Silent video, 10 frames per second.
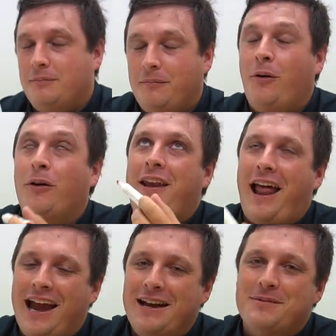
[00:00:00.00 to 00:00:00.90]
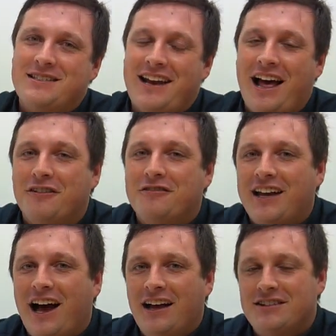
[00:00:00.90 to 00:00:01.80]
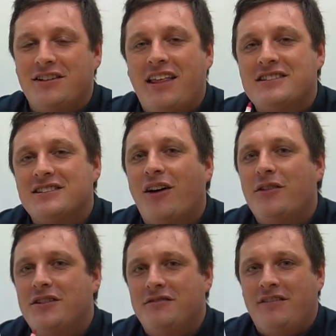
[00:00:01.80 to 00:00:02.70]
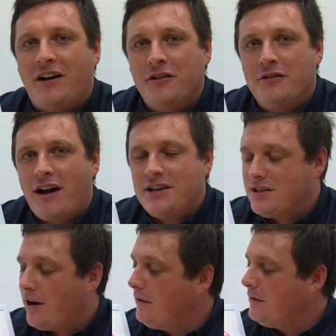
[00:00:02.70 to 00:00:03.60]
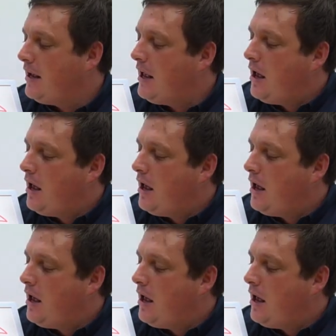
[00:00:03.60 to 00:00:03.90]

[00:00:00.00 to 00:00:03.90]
more than 80% LVR, so that's loan to value ratio,